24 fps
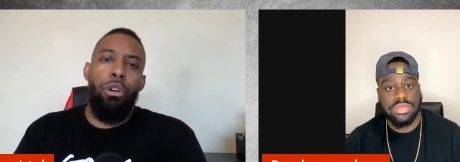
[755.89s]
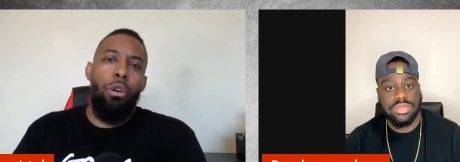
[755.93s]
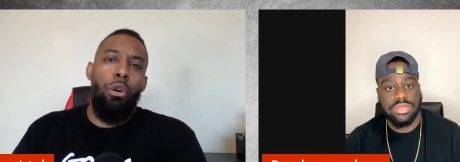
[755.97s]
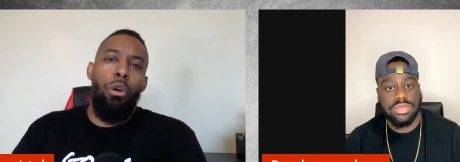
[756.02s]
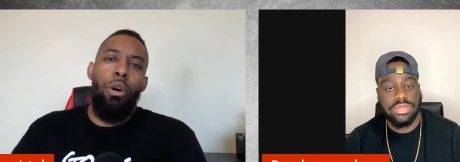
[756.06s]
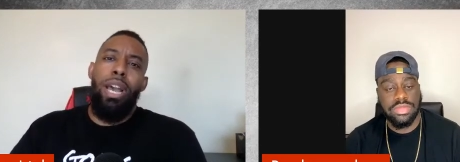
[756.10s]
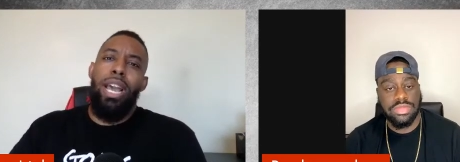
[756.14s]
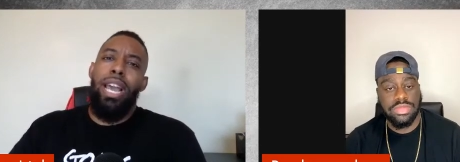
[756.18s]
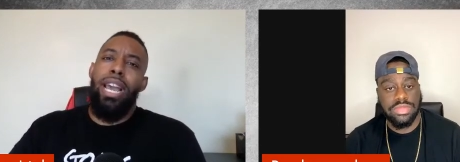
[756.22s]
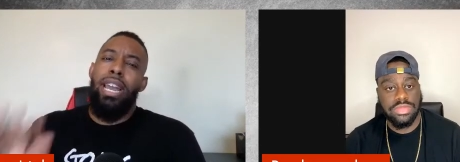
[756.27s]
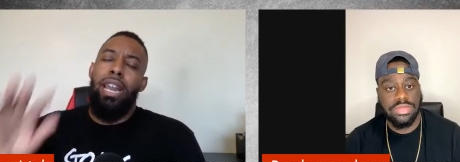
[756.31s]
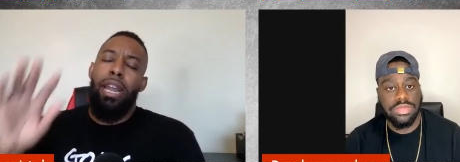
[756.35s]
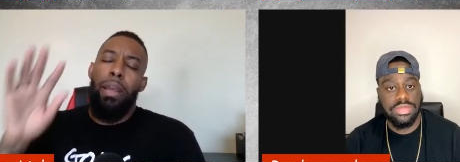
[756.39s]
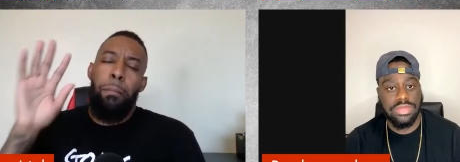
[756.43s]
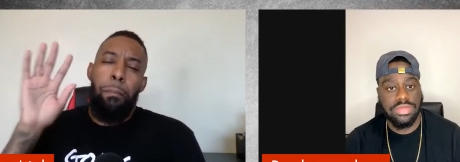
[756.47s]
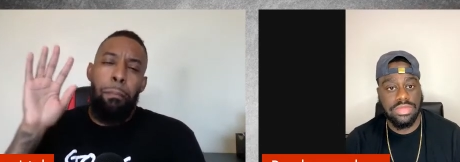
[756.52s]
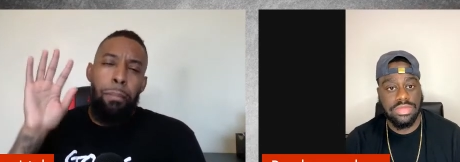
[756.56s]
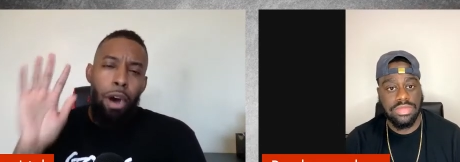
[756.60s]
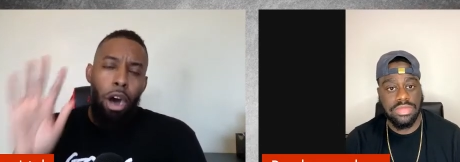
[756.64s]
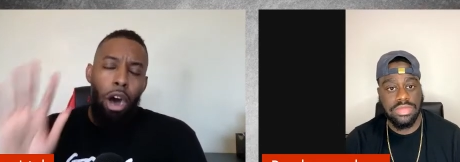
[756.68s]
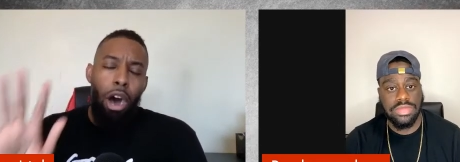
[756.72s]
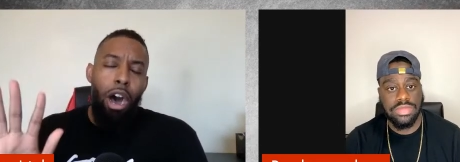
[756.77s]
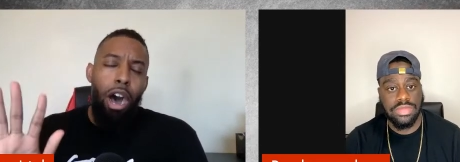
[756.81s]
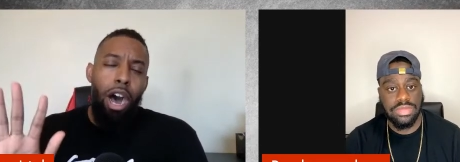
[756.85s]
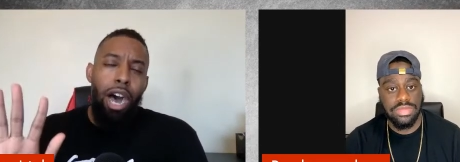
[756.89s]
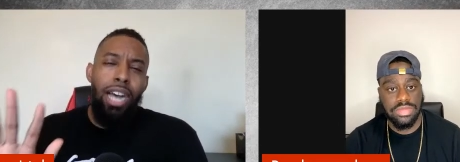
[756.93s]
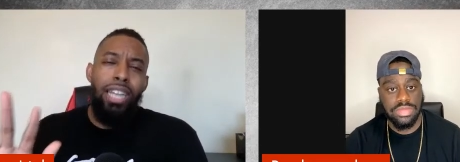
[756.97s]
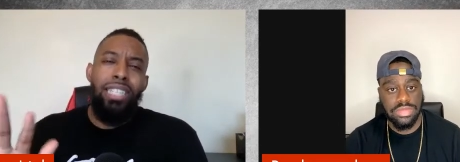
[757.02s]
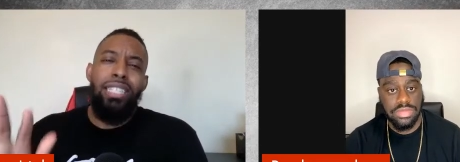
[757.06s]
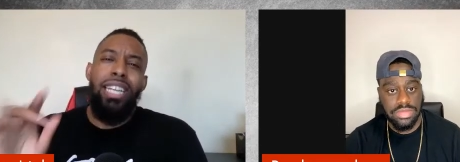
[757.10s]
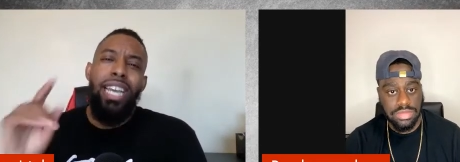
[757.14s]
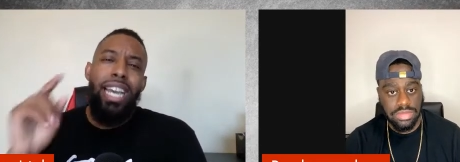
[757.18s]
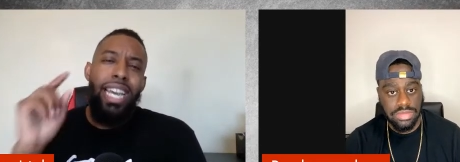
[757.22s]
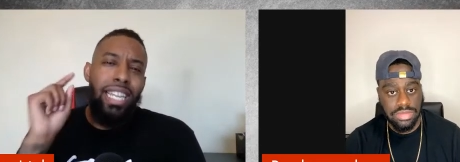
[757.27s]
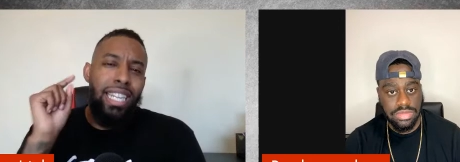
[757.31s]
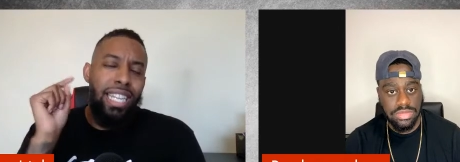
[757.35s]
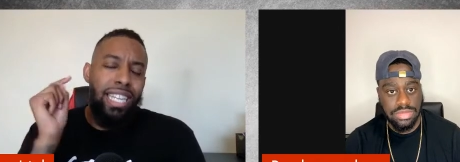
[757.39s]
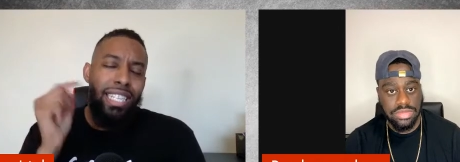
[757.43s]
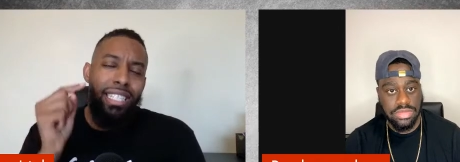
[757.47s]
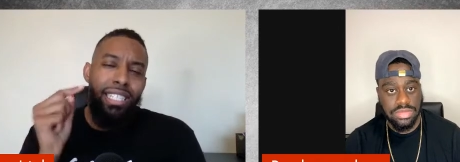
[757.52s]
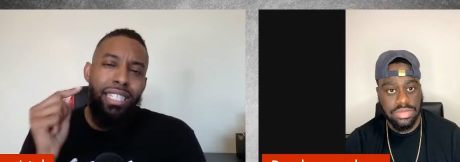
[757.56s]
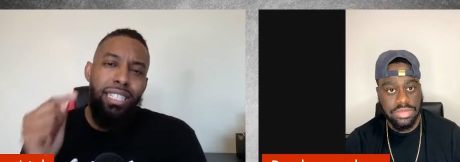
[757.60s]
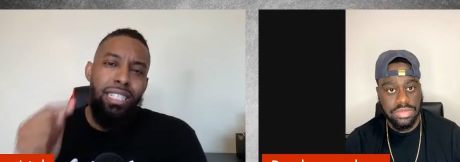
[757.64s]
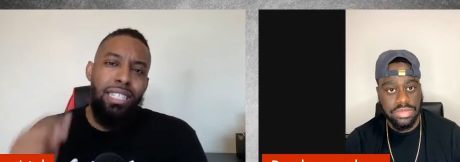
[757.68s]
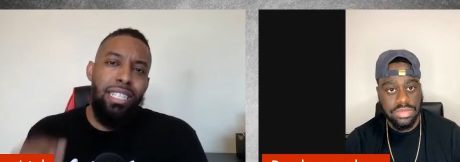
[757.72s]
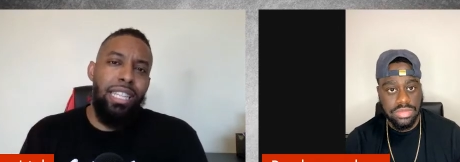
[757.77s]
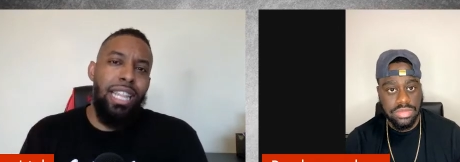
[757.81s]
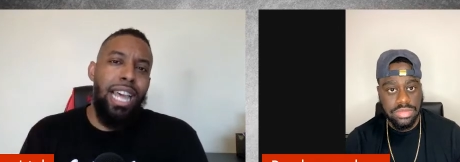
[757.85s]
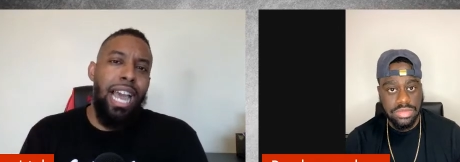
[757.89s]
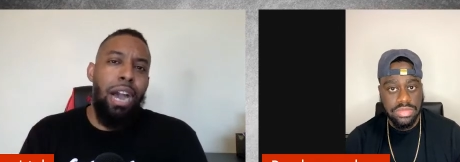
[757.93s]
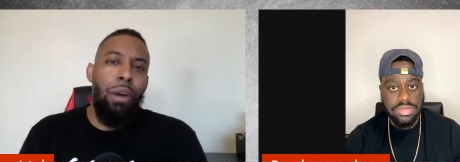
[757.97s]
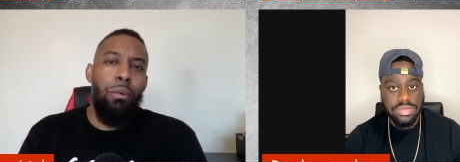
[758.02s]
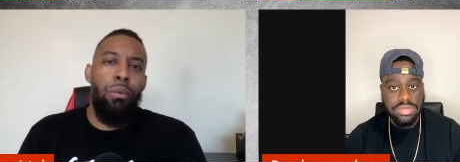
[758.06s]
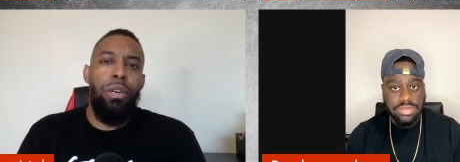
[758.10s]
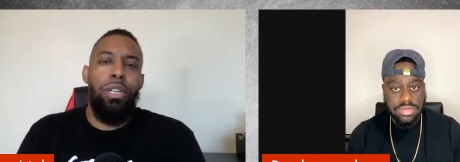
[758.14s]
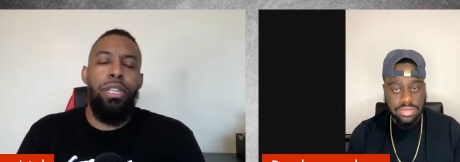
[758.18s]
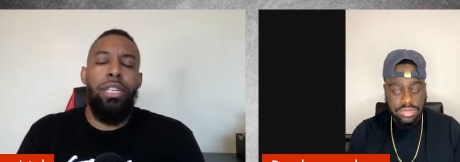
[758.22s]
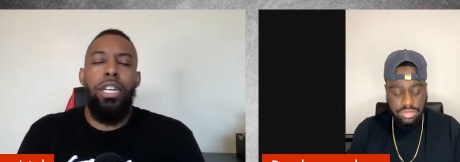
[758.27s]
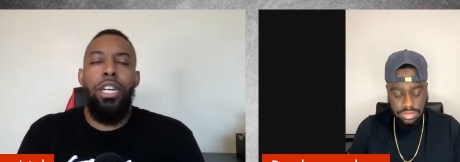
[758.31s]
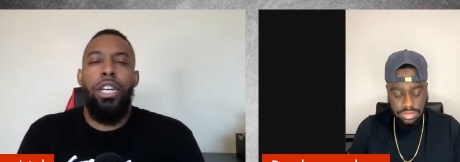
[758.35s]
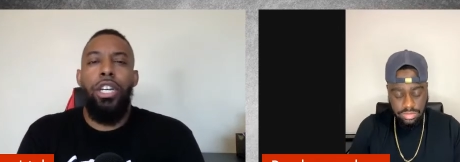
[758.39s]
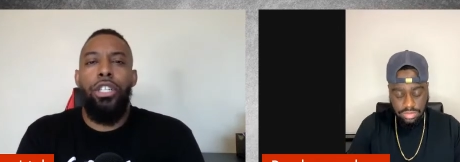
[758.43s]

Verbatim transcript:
Speaker 1: go ahead and pause and listen to that one